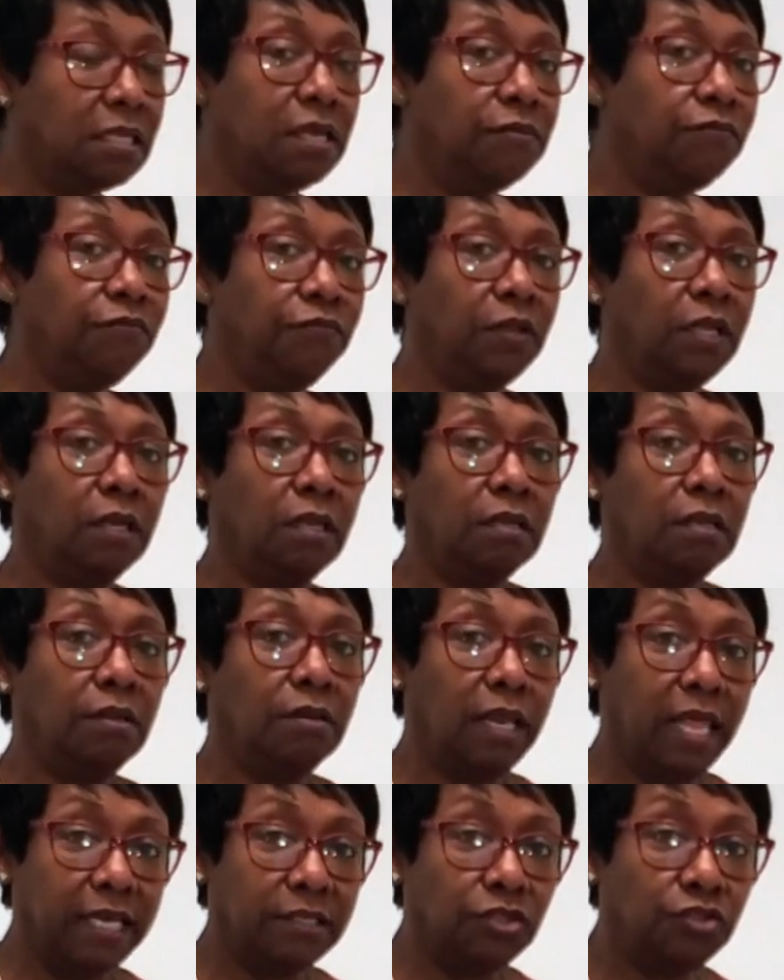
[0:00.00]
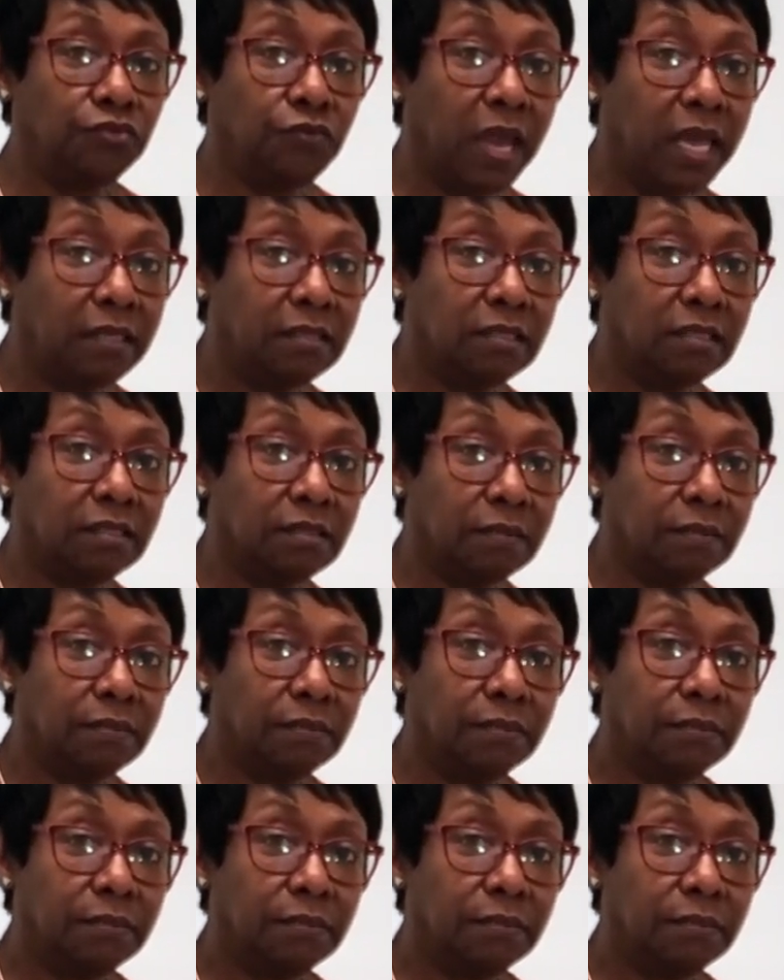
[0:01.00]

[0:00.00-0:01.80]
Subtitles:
did feel a little less stressed.